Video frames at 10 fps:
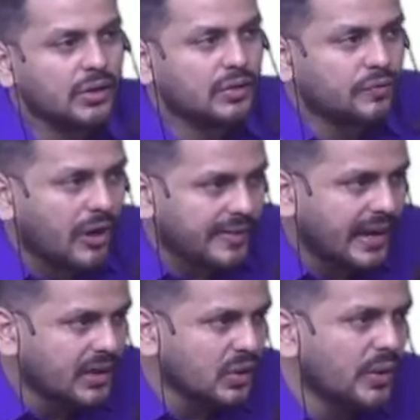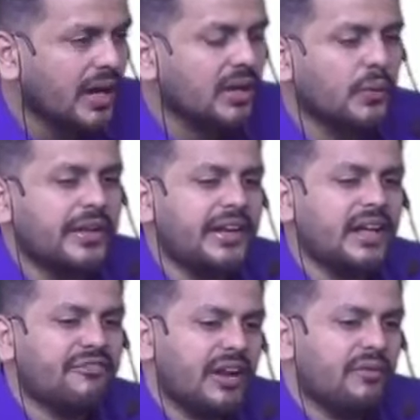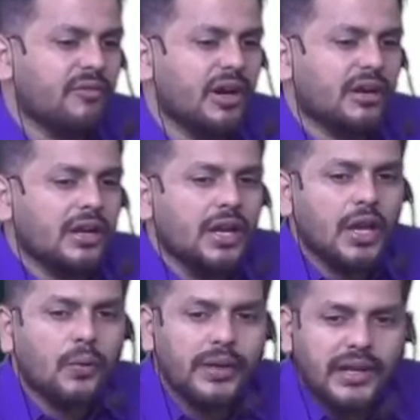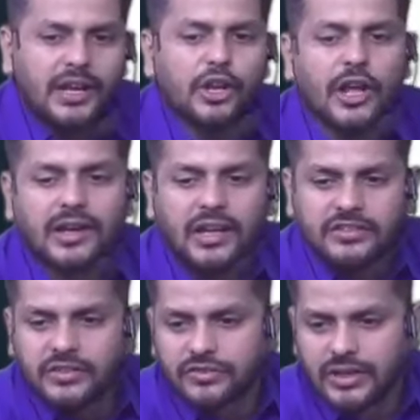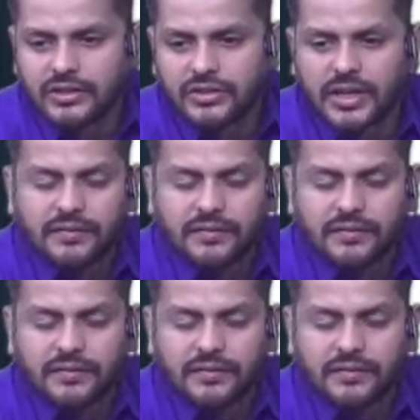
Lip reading: For that to work, we need a framework. We need an organization structure.